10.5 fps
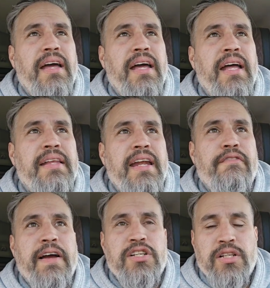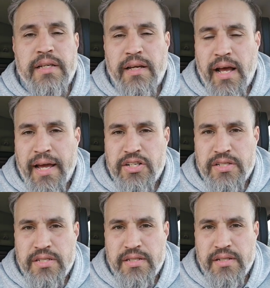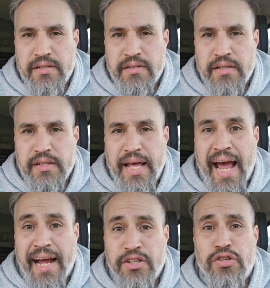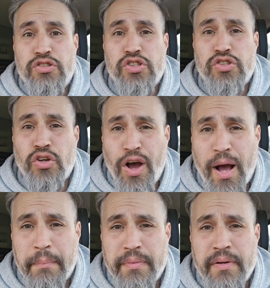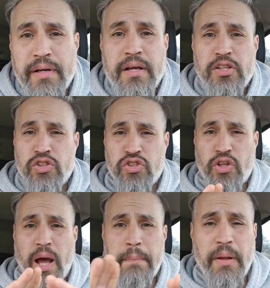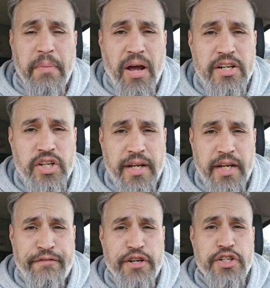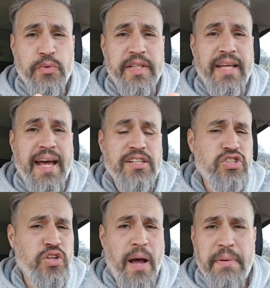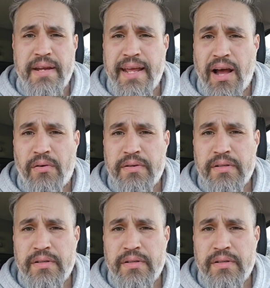And then eventually, I just had to stop. Stop the body checking. If you're doing that, stop it now.